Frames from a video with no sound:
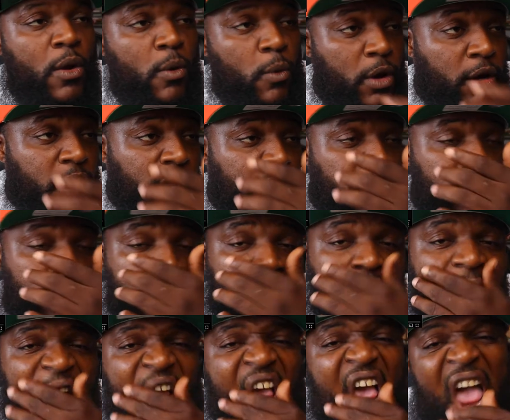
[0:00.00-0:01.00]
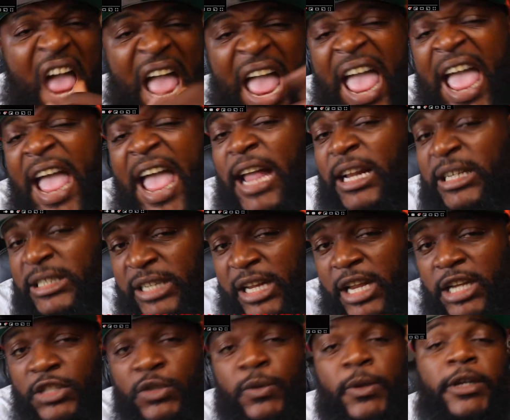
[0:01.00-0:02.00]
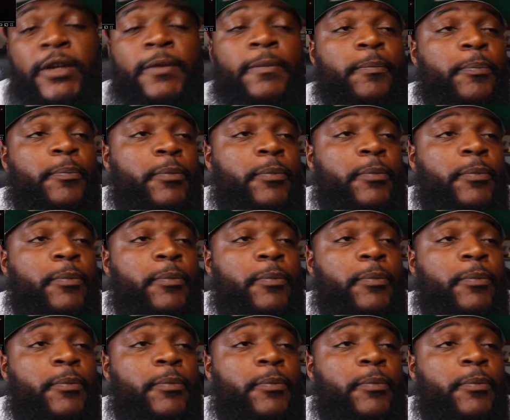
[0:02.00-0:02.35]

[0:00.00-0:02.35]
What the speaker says: 1-800-#Twigga.